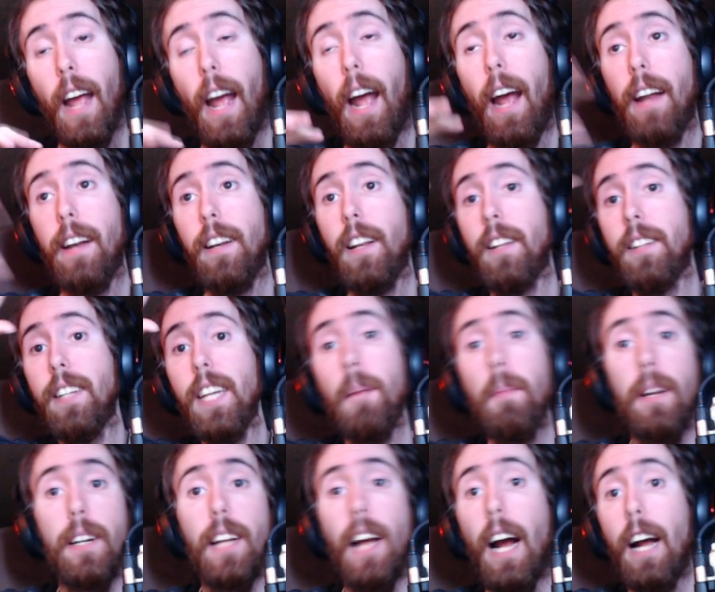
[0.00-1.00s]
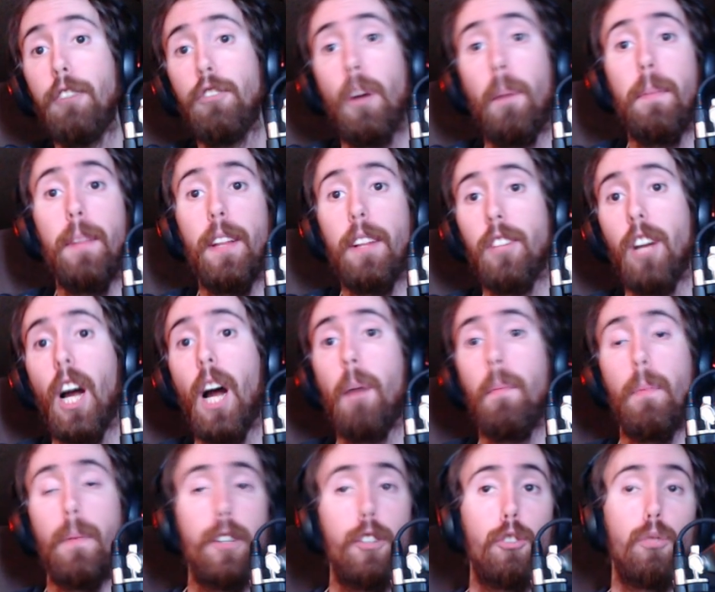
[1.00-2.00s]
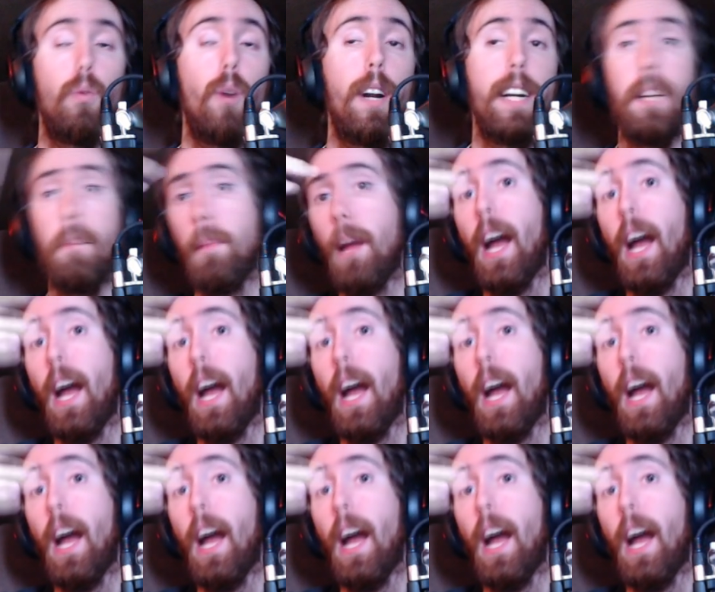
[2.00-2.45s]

and the demon guys up at the top were just running